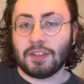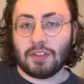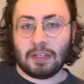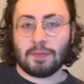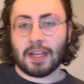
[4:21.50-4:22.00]

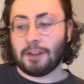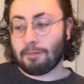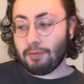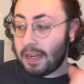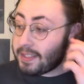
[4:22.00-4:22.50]
teams, and the
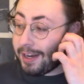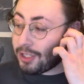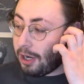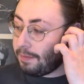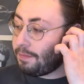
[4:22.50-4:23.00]
price that I
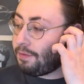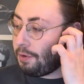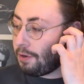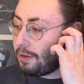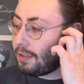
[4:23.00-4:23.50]
got them
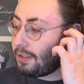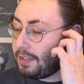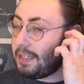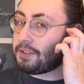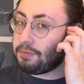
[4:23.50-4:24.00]
for
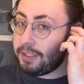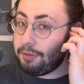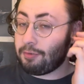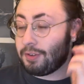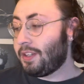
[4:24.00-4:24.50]
is really
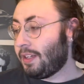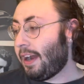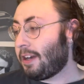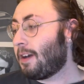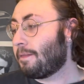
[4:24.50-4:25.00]
worth it. I
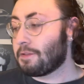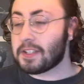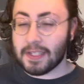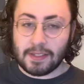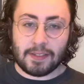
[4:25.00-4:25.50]
got them for
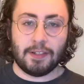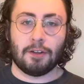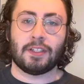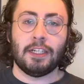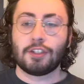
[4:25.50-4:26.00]

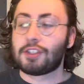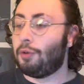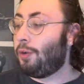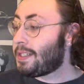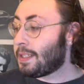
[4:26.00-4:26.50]
$60 each, so
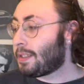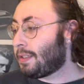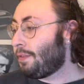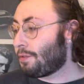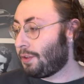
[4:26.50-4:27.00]

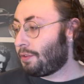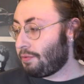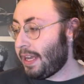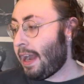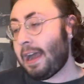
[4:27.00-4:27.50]
$160 for the
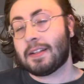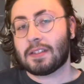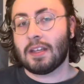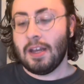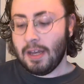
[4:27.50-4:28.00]
3
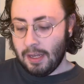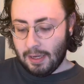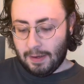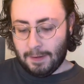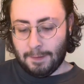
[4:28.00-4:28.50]
hats.
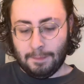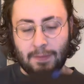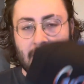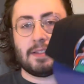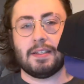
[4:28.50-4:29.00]

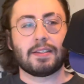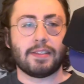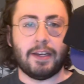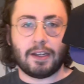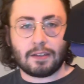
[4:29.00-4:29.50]
It's this
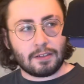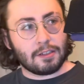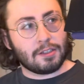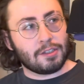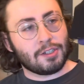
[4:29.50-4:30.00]
like
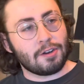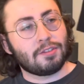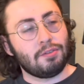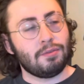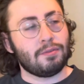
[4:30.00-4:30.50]

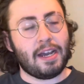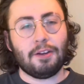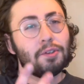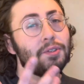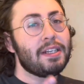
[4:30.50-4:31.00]
cartoon, I
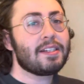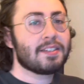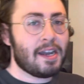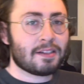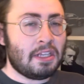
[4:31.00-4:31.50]
don't know the
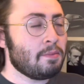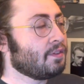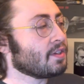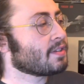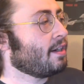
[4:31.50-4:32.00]
exact name of
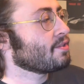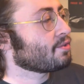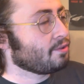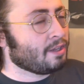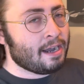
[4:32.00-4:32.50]
the style, so
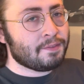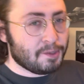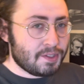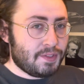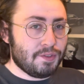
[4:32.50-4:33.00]
you'll have to
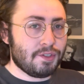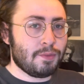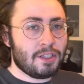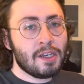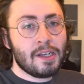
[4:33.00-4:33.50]
excuse
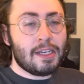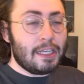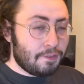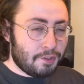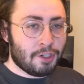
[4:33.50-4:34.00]
me.
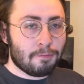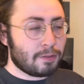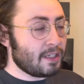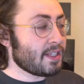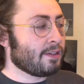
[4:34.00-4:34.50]
If you know,
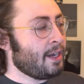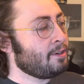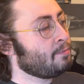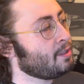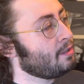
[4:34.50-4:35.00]
please
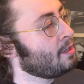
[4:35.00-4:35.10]
enlighten me.